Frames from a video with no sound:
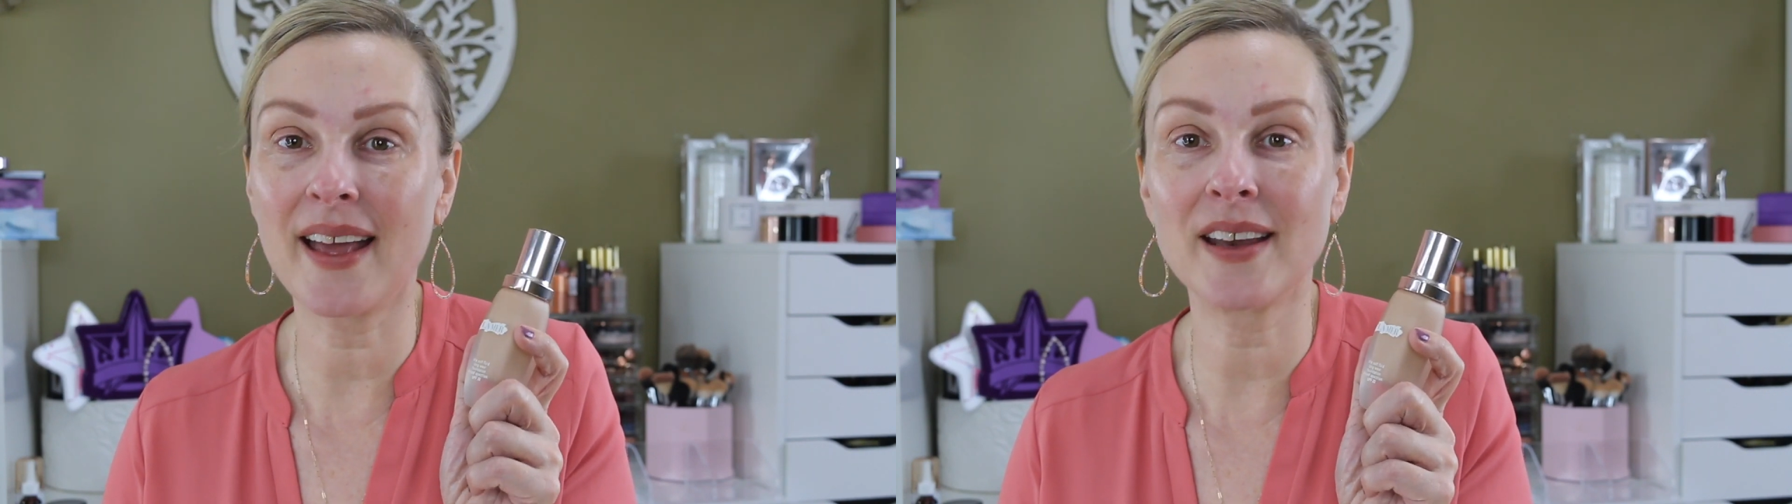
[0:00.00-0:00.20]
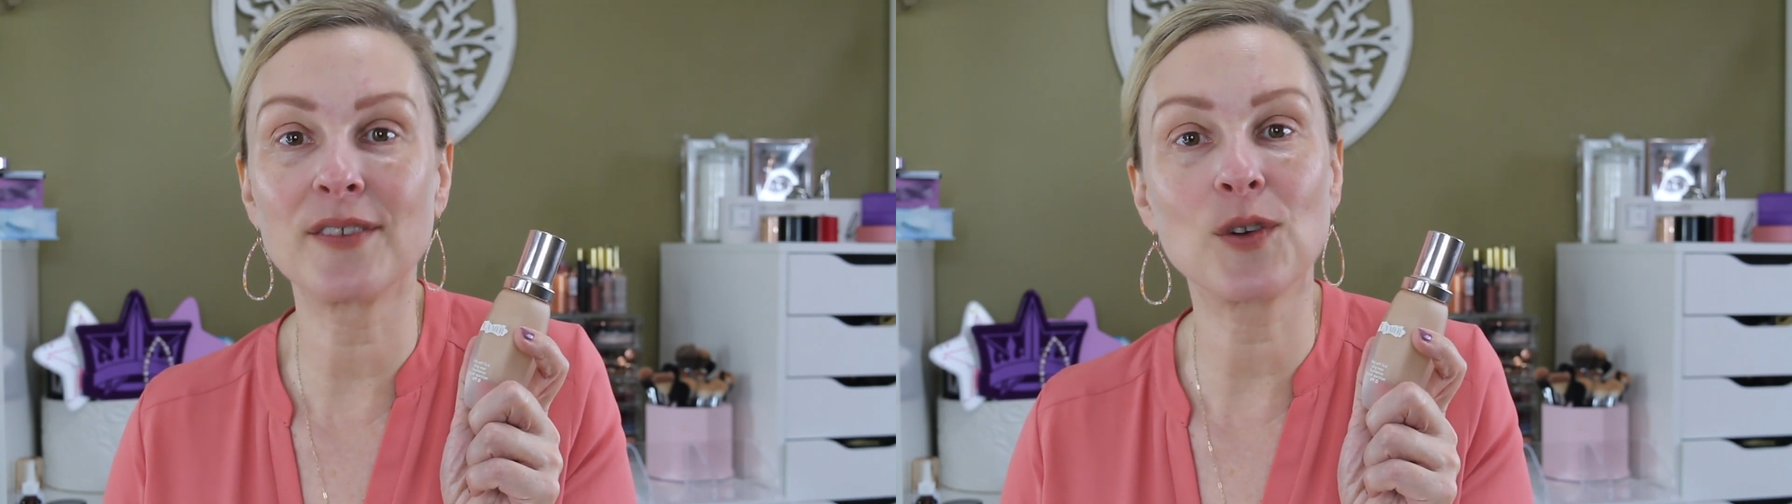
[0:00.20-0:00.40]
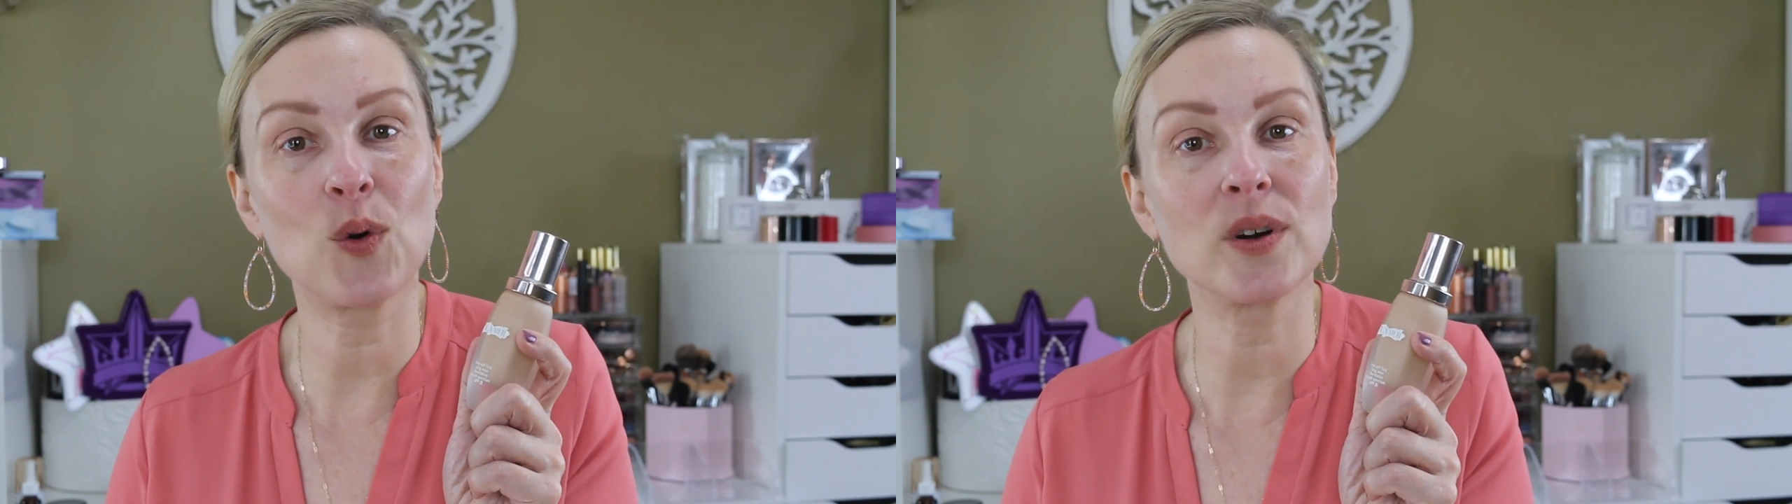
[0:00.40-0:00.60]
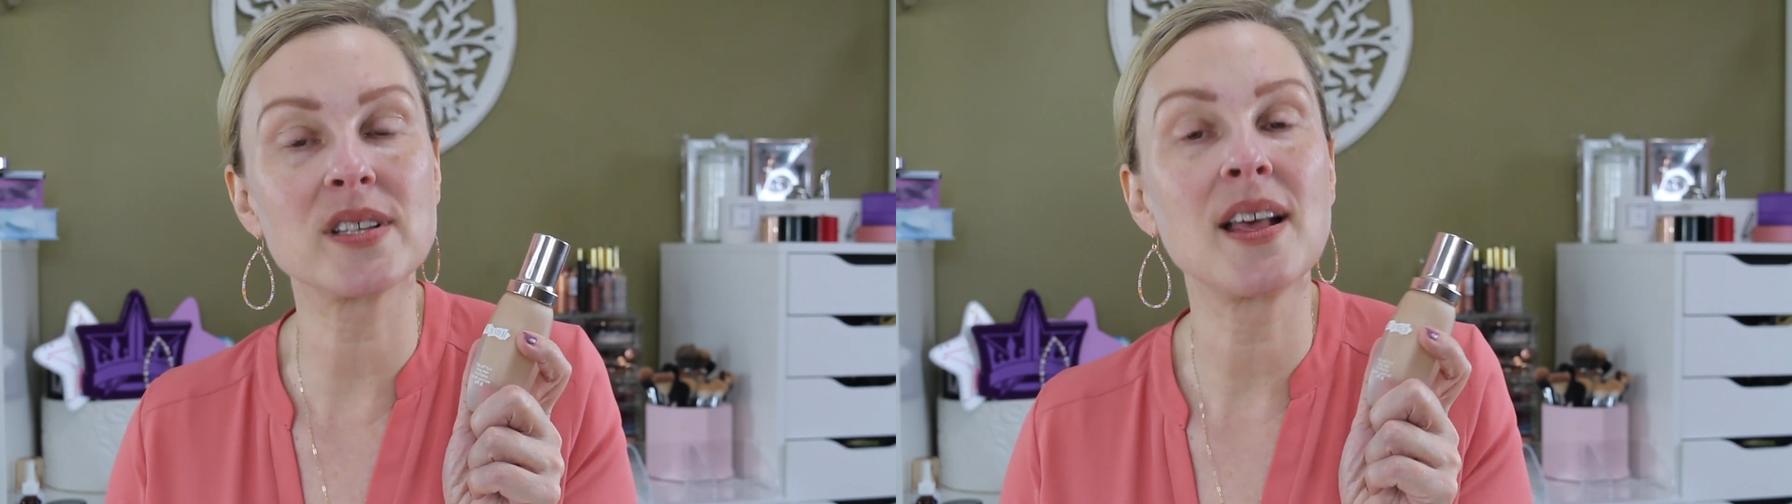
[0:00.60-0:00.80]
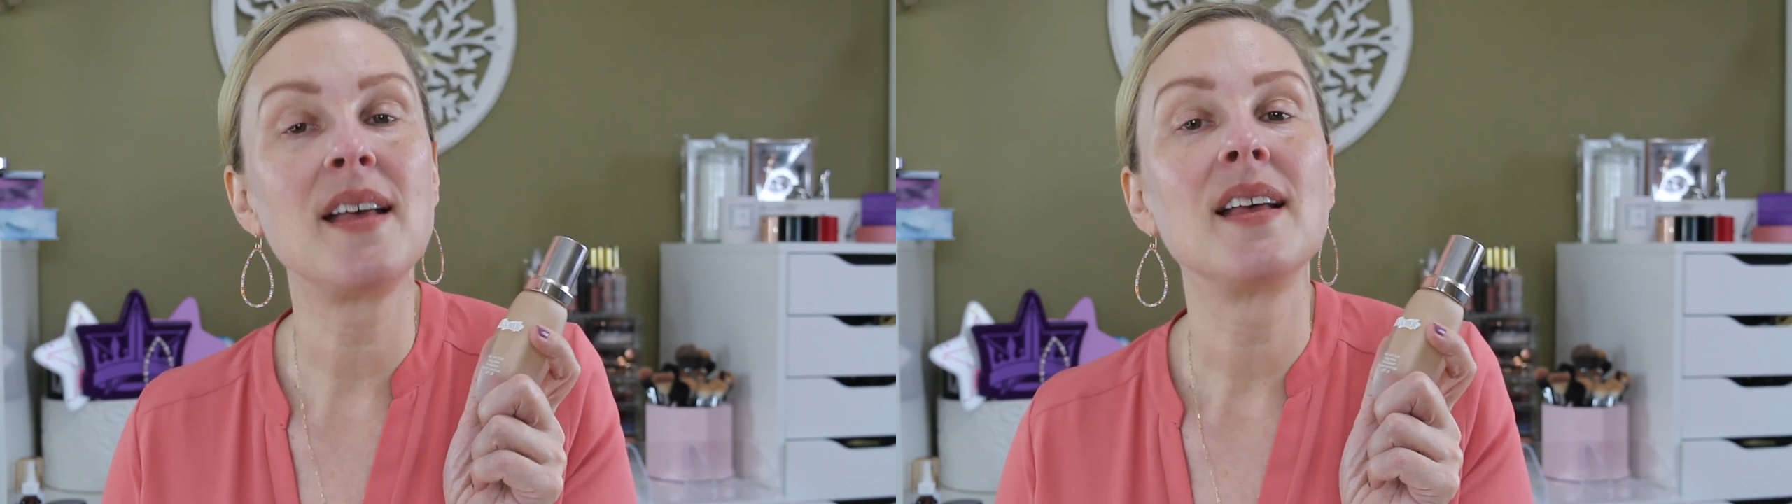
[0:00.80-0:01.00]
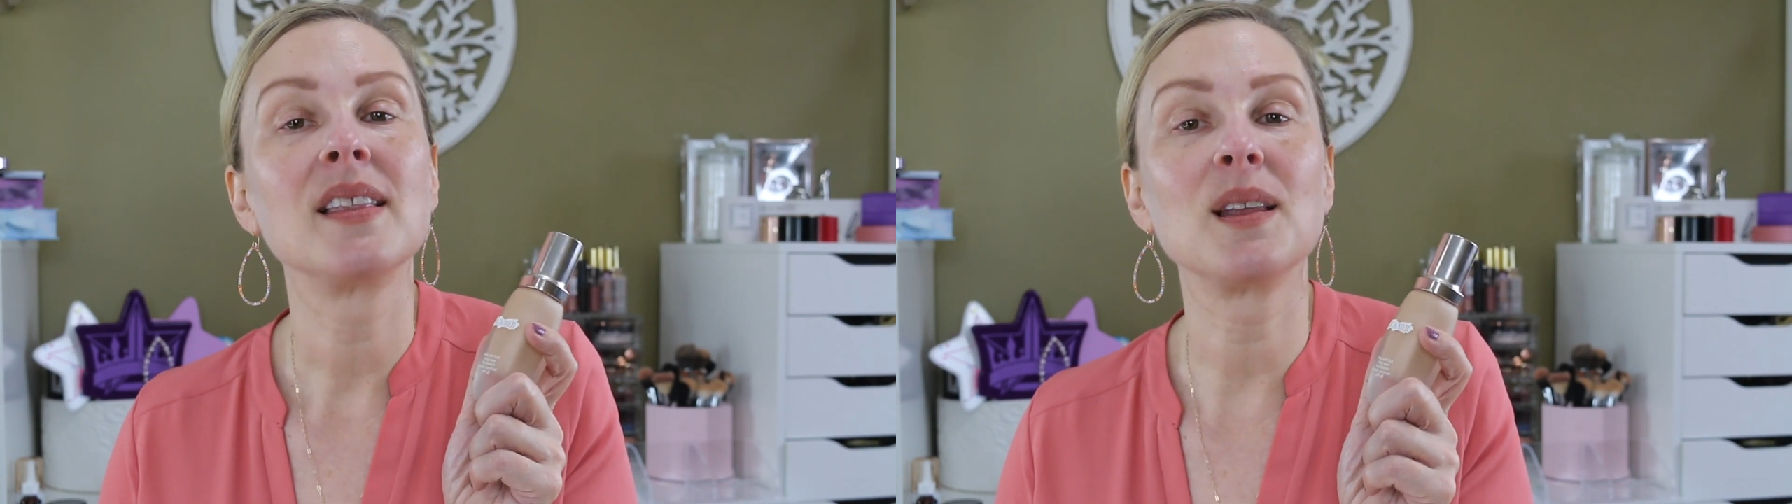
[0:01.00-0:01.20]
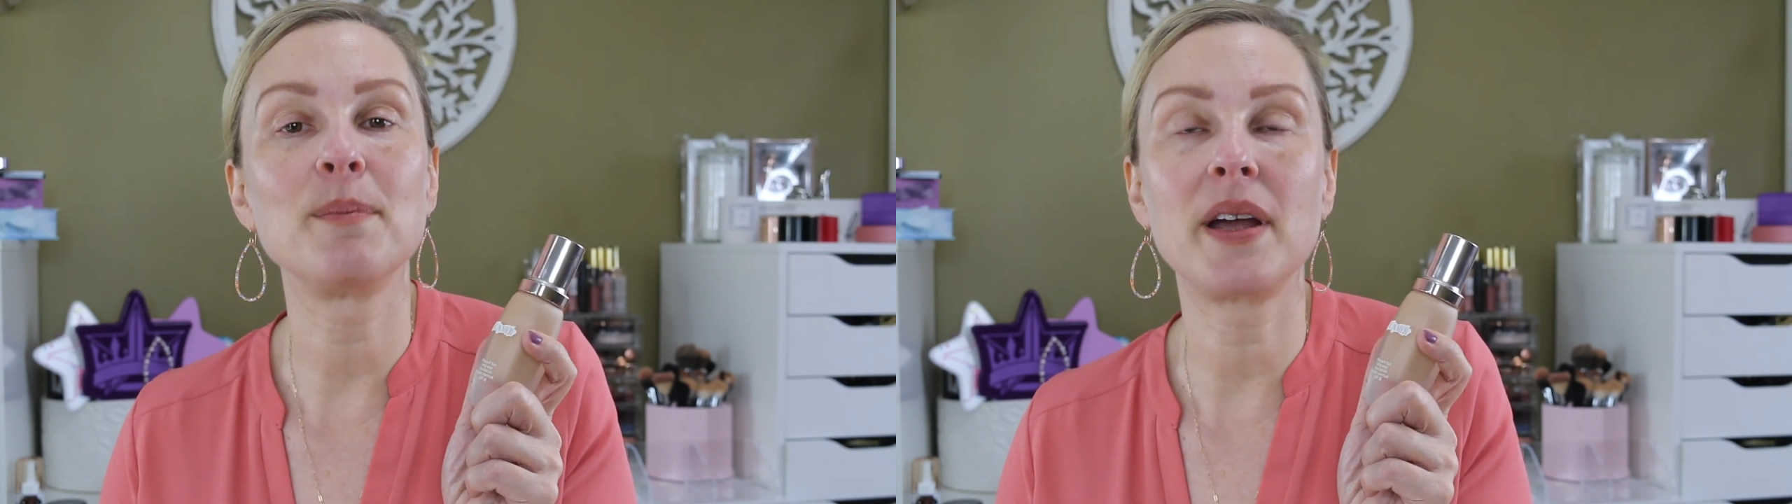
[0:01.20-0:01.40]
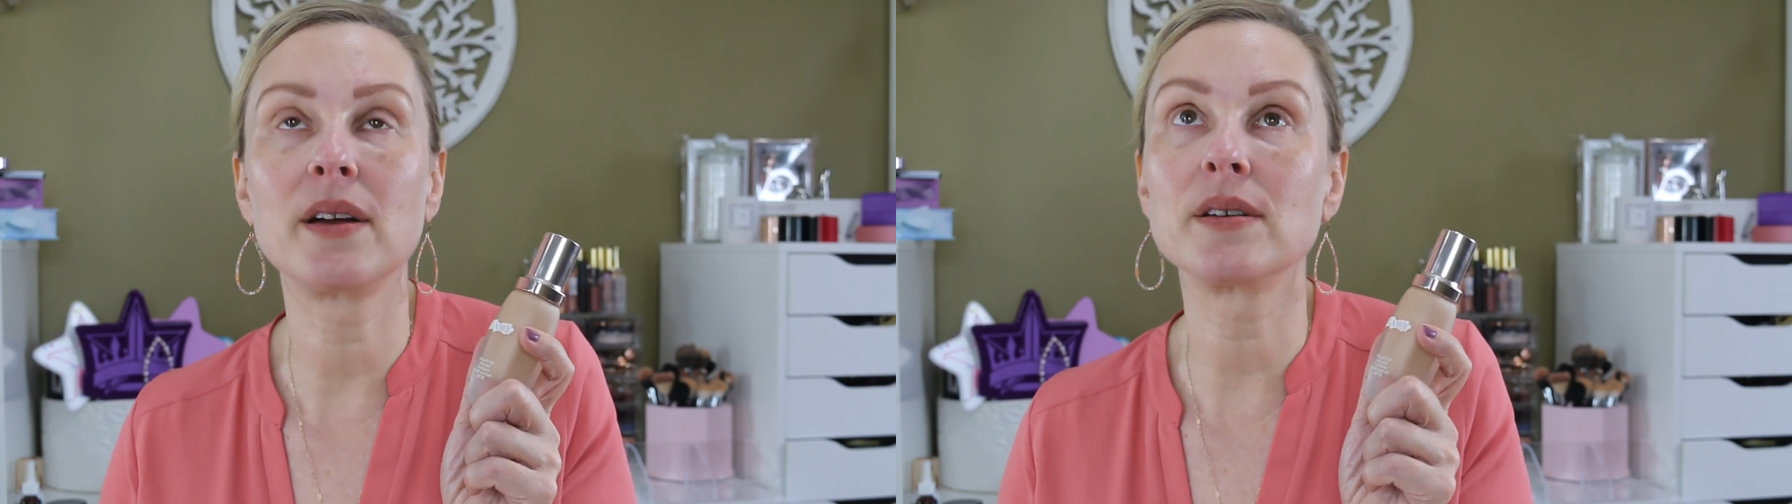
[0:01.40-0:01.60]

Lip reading: and of course, LaMer's